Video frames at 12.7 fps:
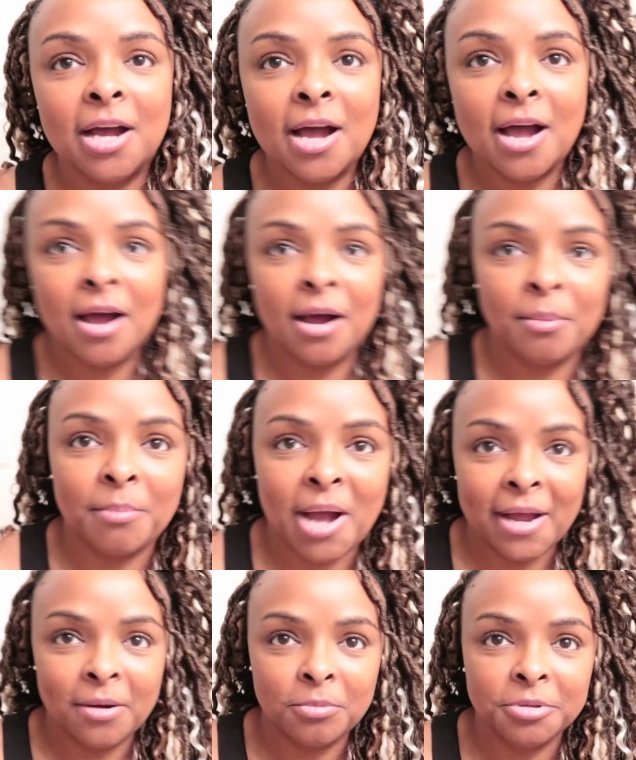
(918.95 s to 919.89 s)

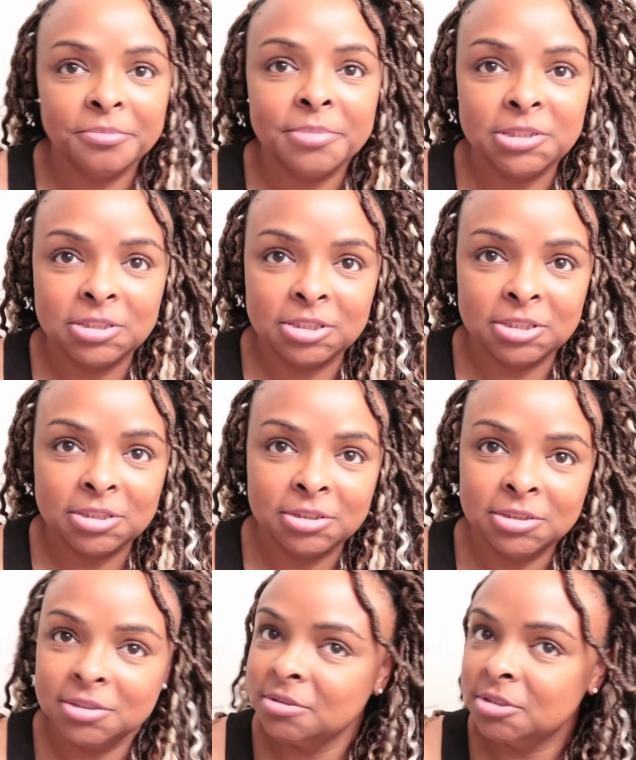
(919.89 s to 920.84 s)
I would have been
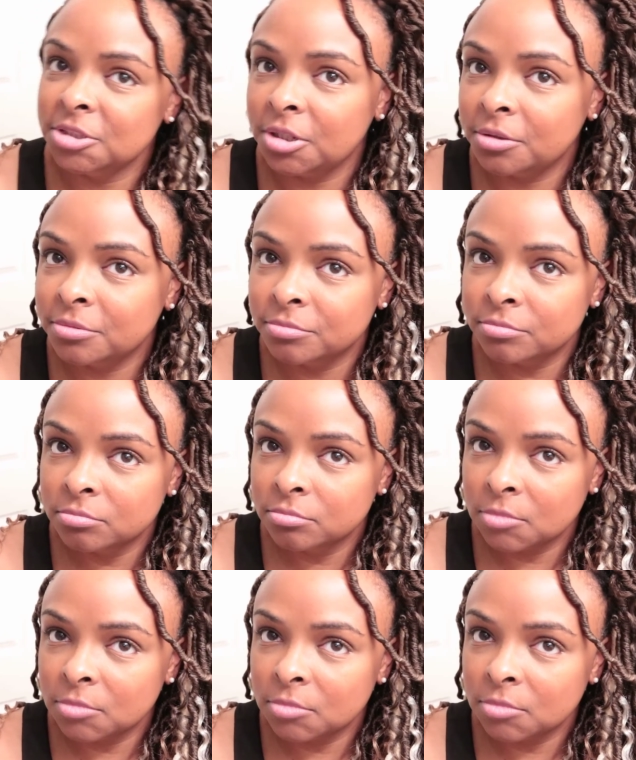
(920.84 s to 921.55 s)
done, you know,